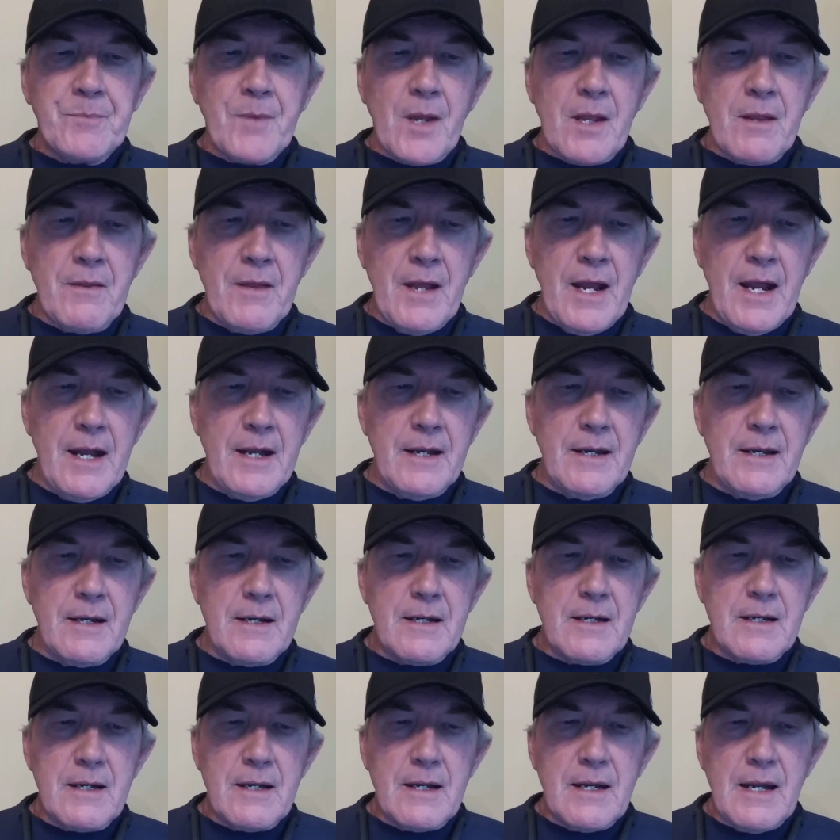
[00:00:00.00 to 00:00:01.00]
Then
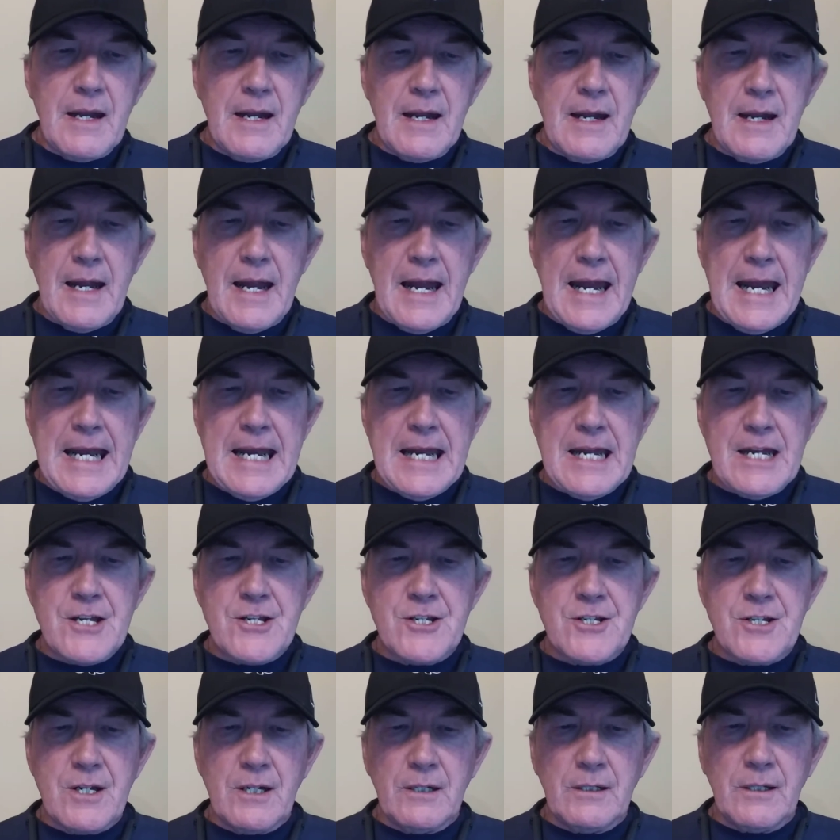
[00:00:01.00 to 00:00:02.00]
any
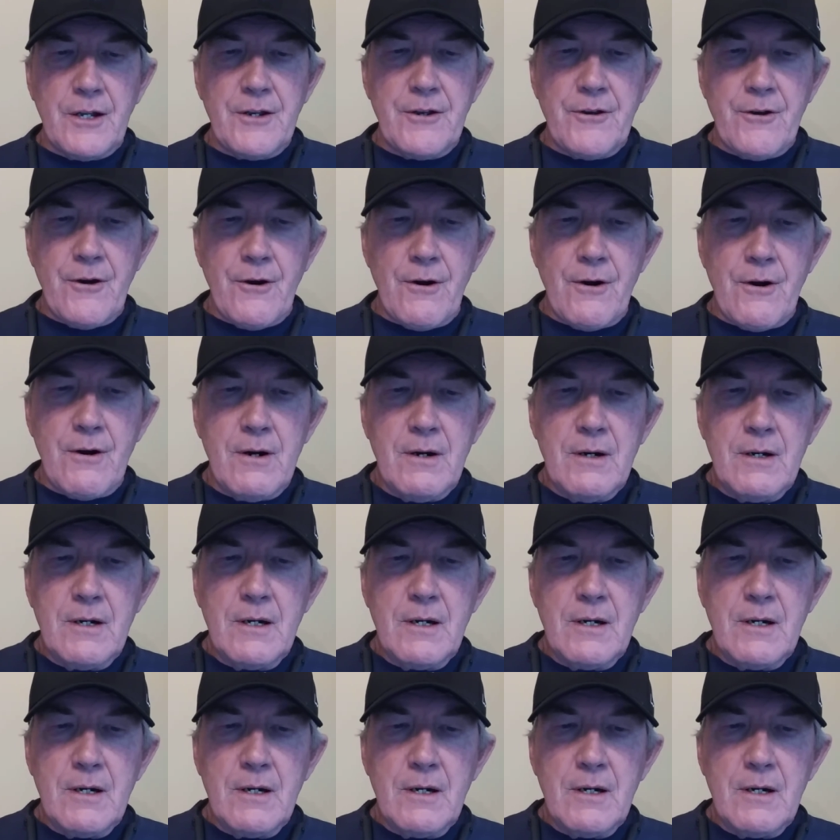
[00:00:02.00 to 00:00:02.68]
cylinder